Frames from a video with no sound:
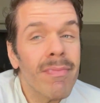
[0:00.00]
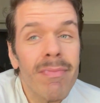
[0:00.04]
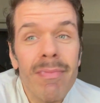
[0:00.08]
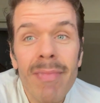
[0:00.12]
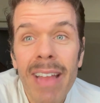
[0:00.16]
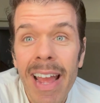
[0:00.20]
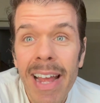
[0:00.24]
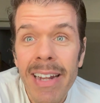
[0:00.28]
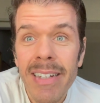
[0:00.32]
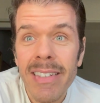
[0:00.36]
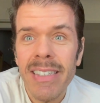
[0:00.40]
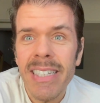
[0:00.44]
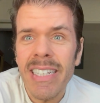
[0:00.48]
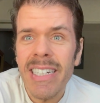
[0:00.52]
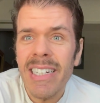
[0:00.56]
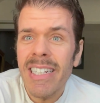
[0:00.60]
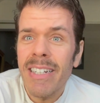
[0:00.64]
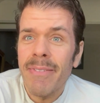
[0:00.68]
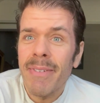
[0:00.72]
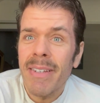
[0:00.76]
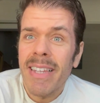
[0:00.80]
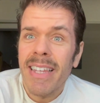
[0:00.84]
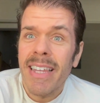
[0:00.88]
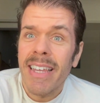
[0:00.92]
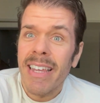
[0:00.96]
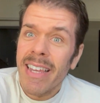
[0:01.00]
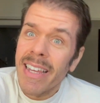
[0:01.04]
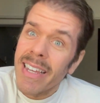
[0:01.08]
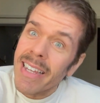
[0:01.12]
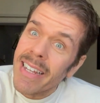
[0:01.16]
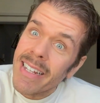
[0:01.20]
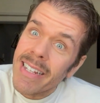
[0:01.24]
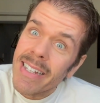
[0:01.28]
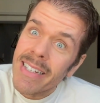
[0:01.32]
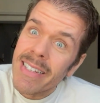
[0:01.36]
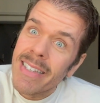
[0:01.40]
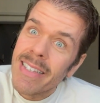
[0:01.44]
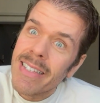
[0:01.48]
and dealing with
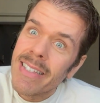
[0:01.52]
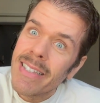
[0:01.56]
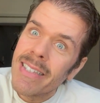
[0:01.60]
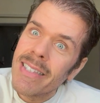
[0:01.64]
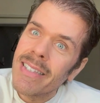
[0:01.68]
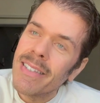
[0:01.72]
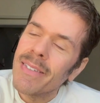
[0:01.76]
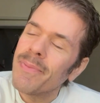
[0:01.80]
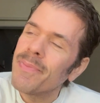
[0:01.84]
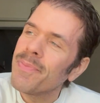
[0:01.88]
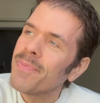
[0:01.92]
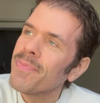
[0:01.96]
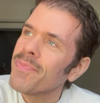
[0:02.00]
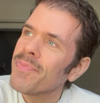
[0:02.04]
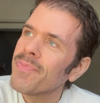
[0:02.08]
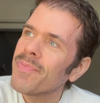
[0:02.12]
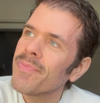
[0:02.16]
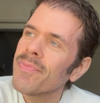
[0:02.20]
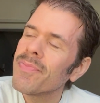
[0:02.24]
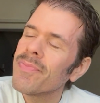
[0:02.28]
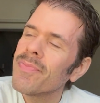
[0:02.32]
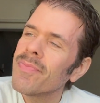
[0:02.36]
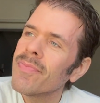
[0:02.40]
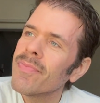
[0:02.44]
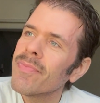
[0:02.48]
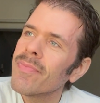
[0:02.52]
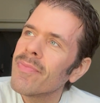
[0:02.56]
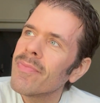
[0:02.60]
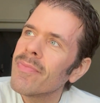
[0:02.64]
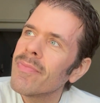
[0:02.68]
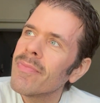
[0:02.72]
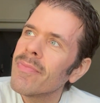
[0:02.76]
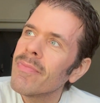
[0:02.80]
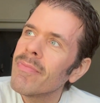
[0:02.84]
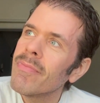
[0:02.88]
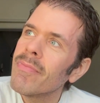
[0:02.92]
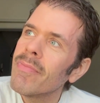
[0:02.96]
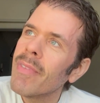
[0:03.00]
kids.
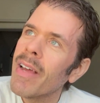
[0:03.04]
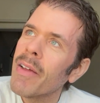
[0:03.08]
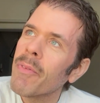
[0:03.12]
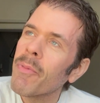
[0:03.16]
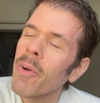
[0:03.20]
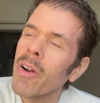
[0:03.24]
And